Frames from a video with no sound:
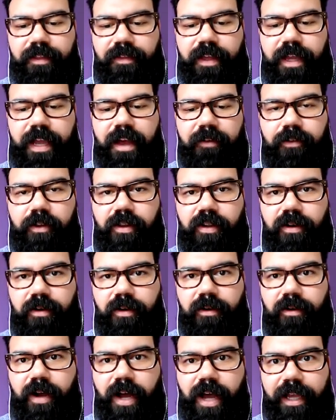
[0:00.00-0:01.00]
they have a
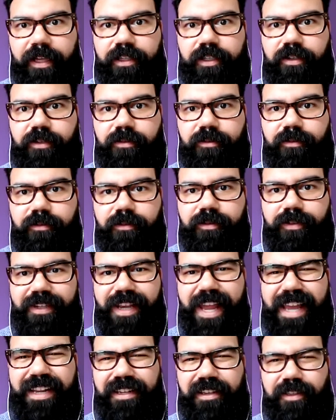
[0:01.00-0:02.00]
low IQ,
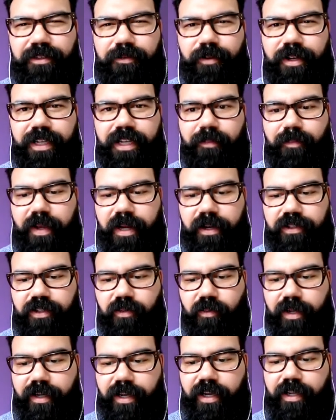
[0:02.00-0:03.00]
93 compared
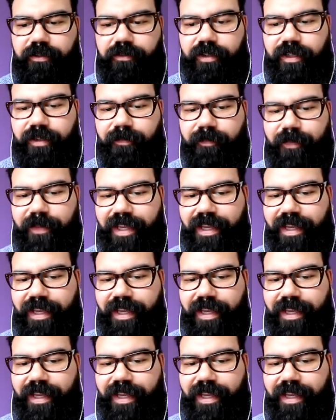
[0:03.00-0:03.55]
to 100.